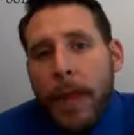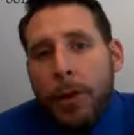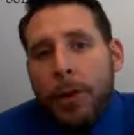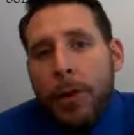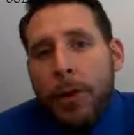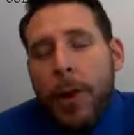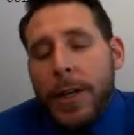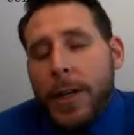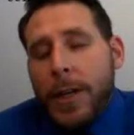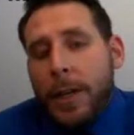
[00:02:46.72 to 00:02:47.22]

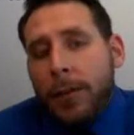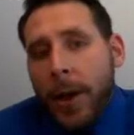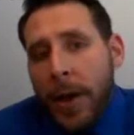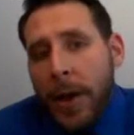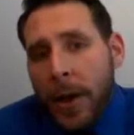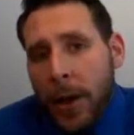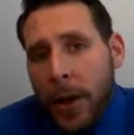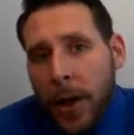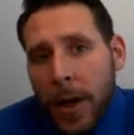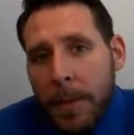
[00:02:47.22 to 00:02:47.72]
loss of
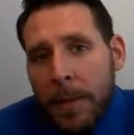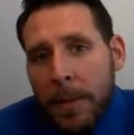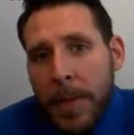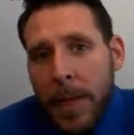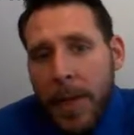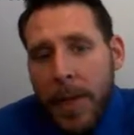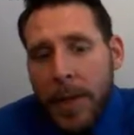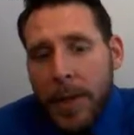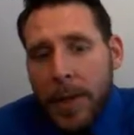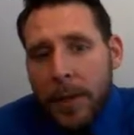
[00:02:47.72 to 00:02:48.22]
income.
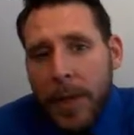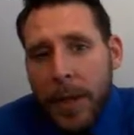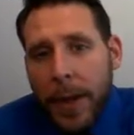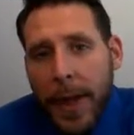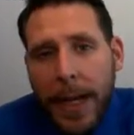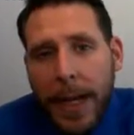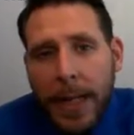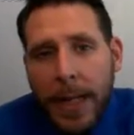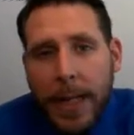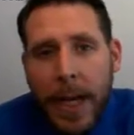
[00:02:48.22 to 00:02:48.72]
So in the
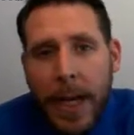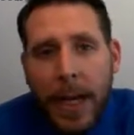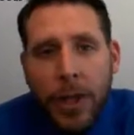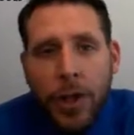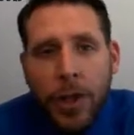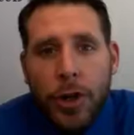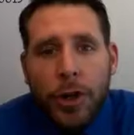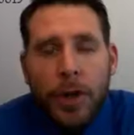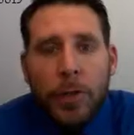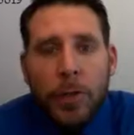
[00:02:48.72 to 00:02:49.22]
case
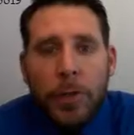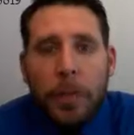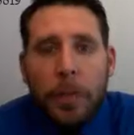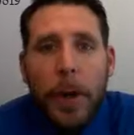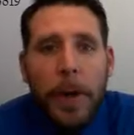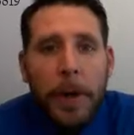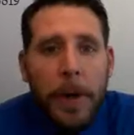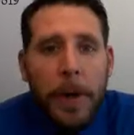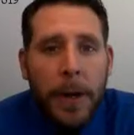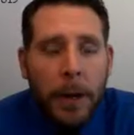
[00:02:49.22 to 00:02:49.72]
that your
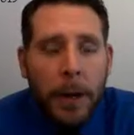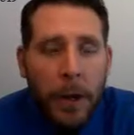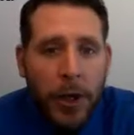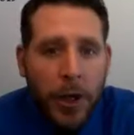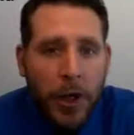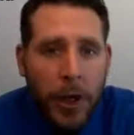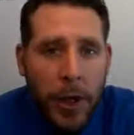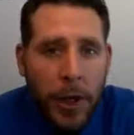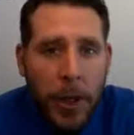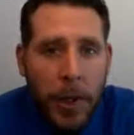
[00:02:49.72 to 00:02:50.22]
building or your
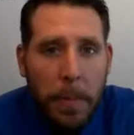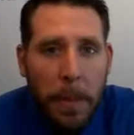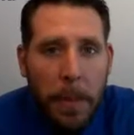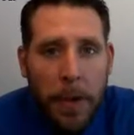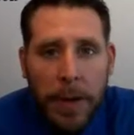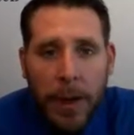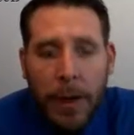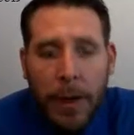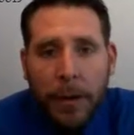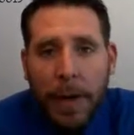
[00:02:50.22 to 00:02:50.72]
structure
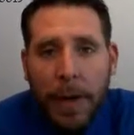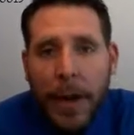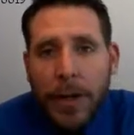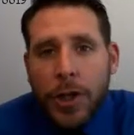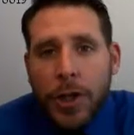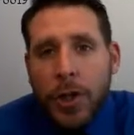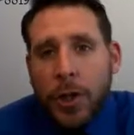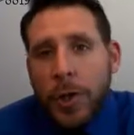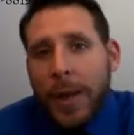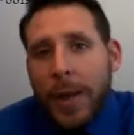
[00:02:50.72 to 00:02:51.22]
burns to the ground
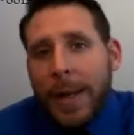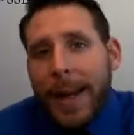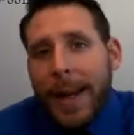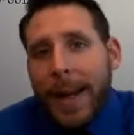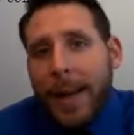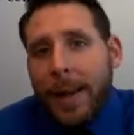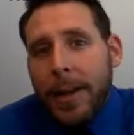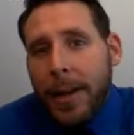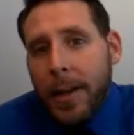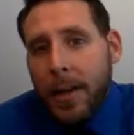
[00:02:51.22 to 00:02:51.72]
so you
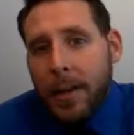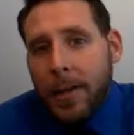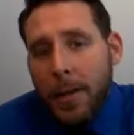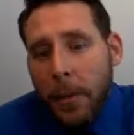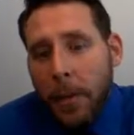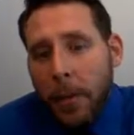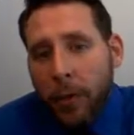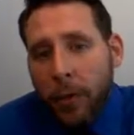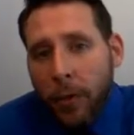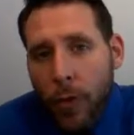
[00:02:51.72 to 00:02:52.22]
cannot continue
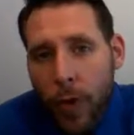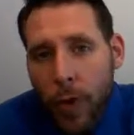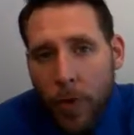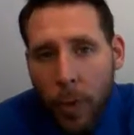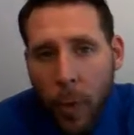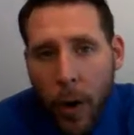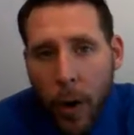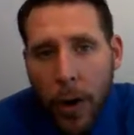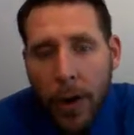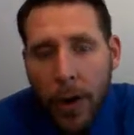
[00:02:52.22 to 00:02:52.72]
to
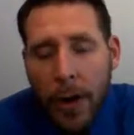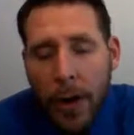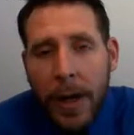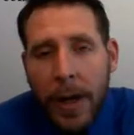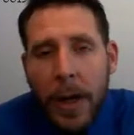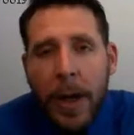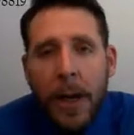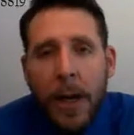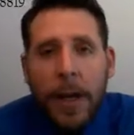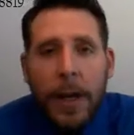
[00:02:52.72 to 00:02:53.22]
perform work,
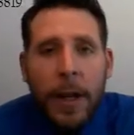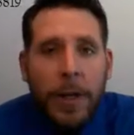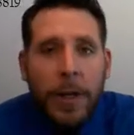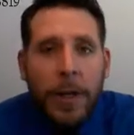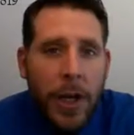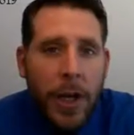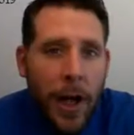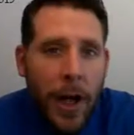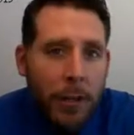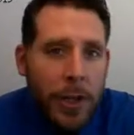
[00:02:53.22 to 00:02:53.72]

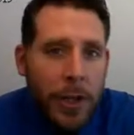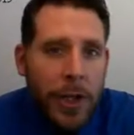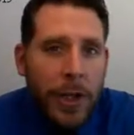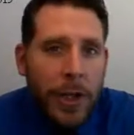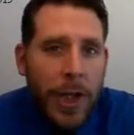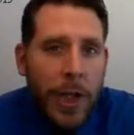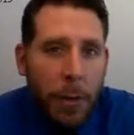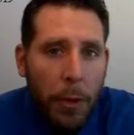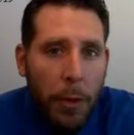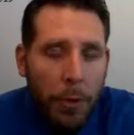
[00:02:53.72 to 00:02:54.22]
there's
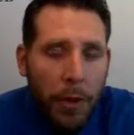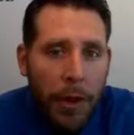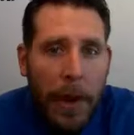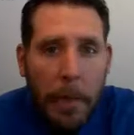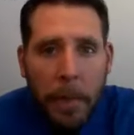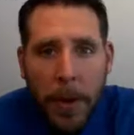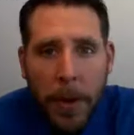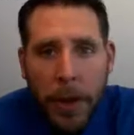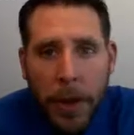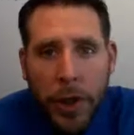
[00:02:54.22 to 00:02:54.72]
coverages that will
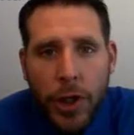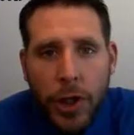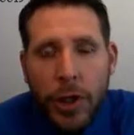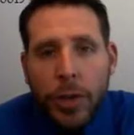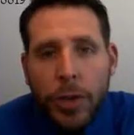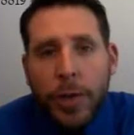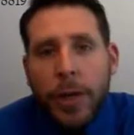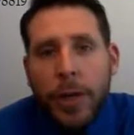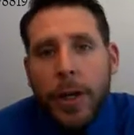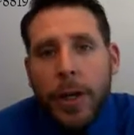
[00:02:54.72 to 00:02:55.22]
reimburse
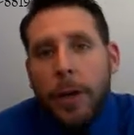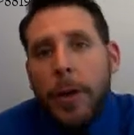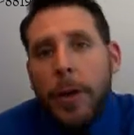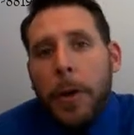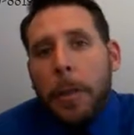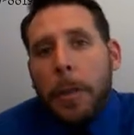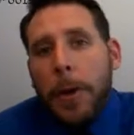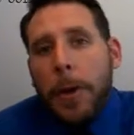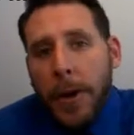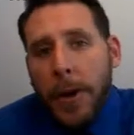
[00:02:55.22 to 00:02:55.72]
you until
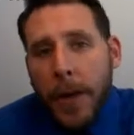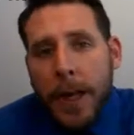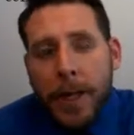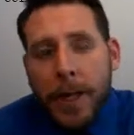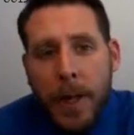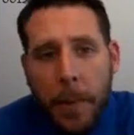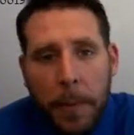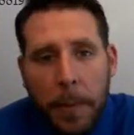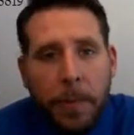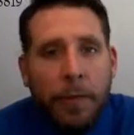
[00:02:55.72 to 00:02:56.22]
your building
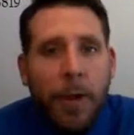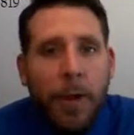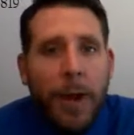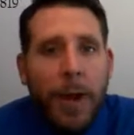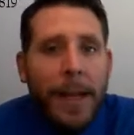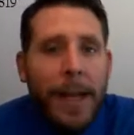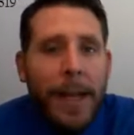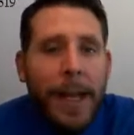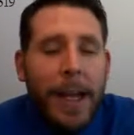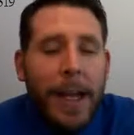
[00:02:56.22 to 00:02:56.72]
gets up and
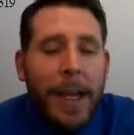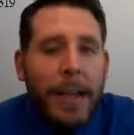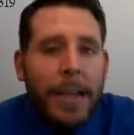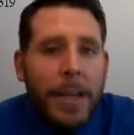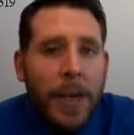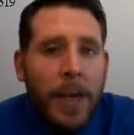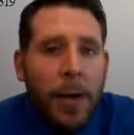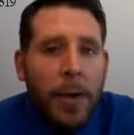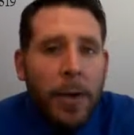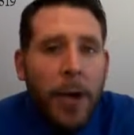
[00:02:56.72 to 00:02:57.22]
running again.
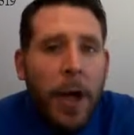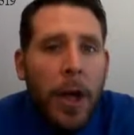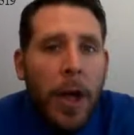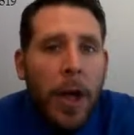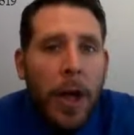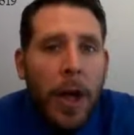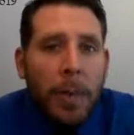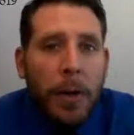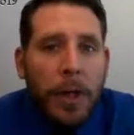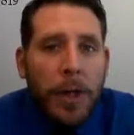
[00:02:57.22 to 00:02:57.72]
So
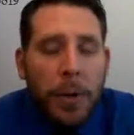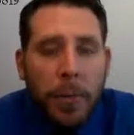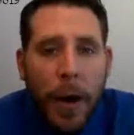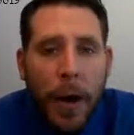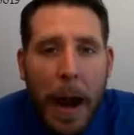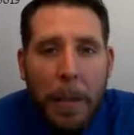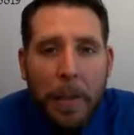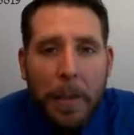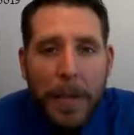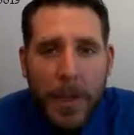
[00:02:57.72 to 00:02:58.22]
commercial
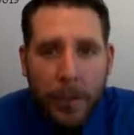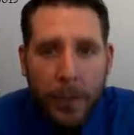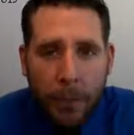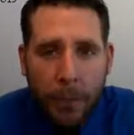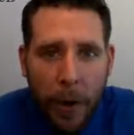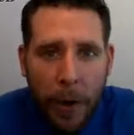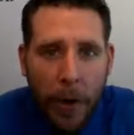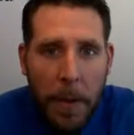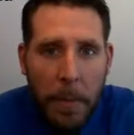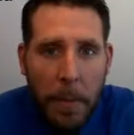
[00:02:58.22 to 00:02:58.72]
property is a
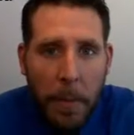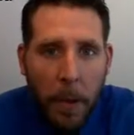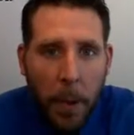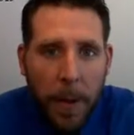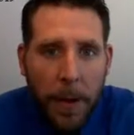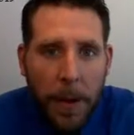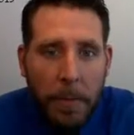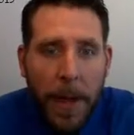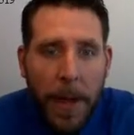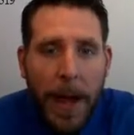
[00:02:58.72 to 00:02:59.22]
very
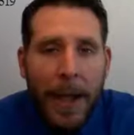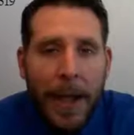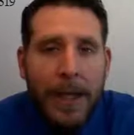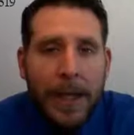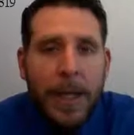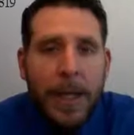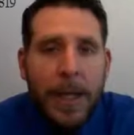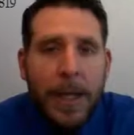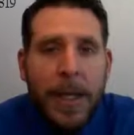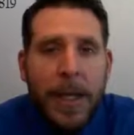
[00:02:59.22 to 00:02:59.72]
important
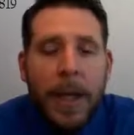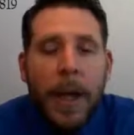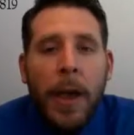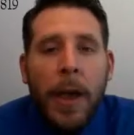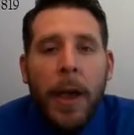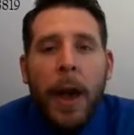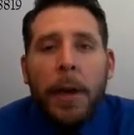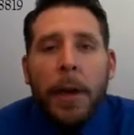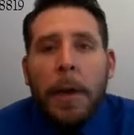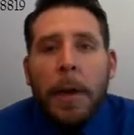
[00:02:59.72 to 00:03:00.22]
policy,
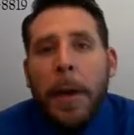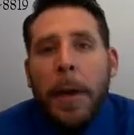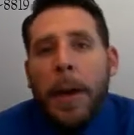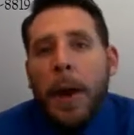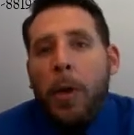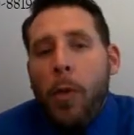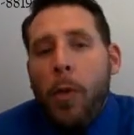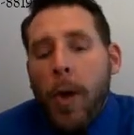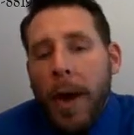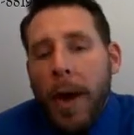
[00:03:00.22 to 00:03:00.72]

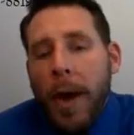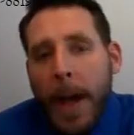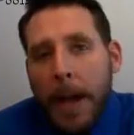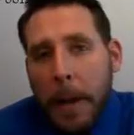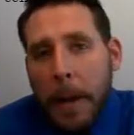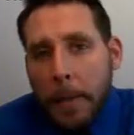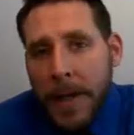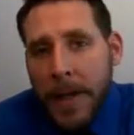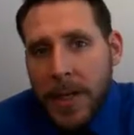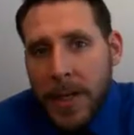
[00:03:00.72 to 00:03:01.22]
depending on what
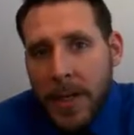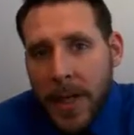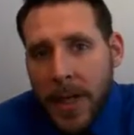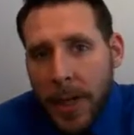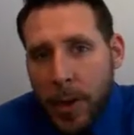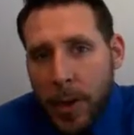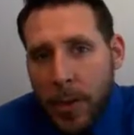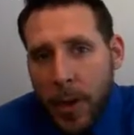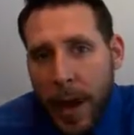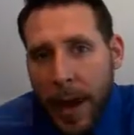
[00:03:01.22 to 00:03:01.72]
kind of business
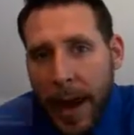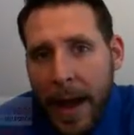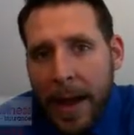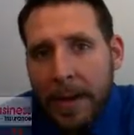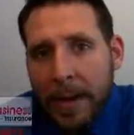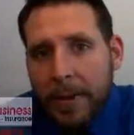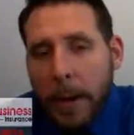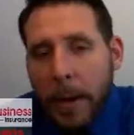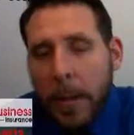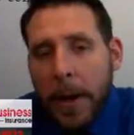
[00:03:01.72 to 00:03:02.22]
that you
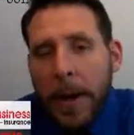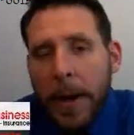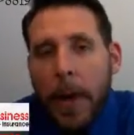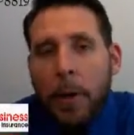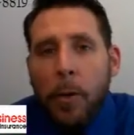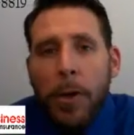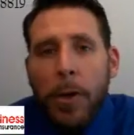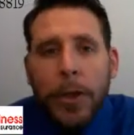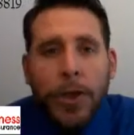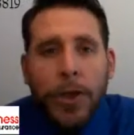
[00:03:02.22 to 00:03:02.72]
have, depending
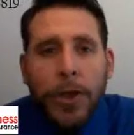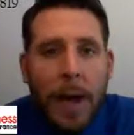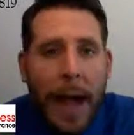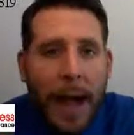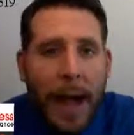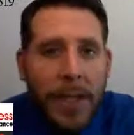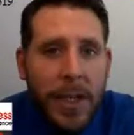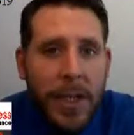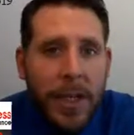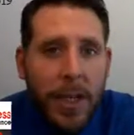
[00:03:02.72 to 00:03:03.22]
on what your
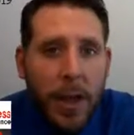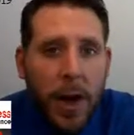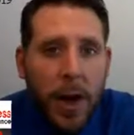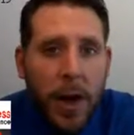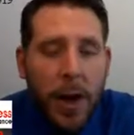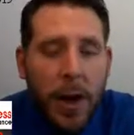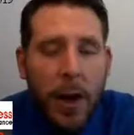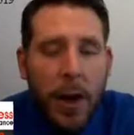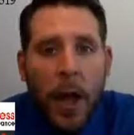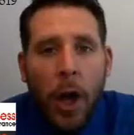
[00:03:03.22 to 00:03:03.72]
assets
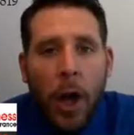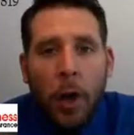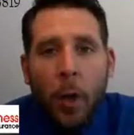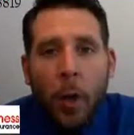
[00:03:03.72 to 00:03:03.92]
are,